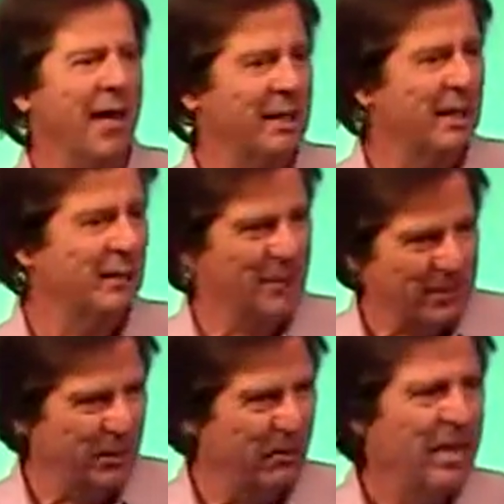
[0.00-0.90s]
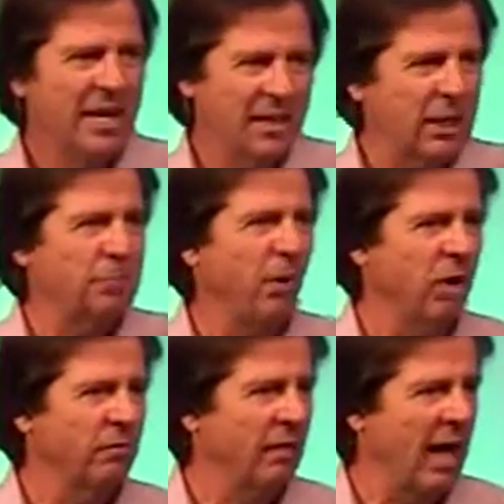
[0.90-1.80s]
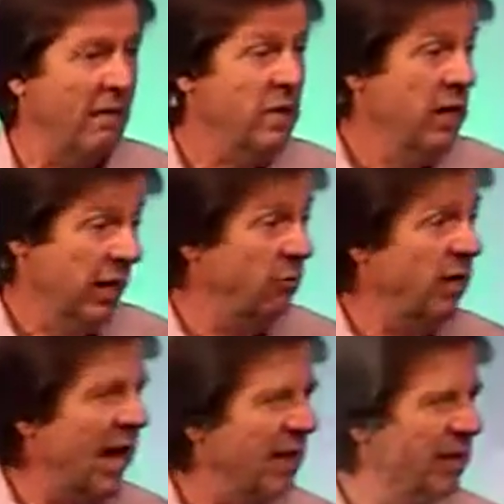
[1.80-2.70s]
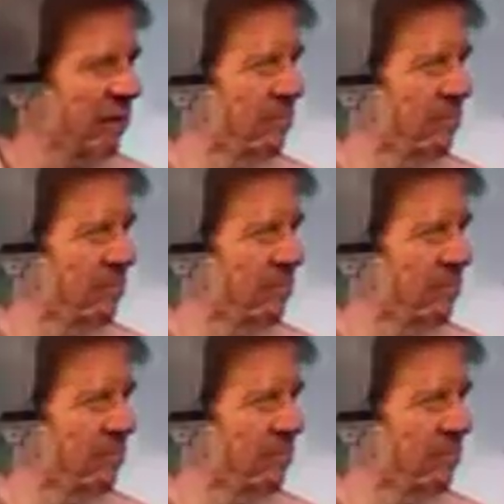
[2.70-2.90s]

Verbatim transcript: might get to do. That's part of life. In reality,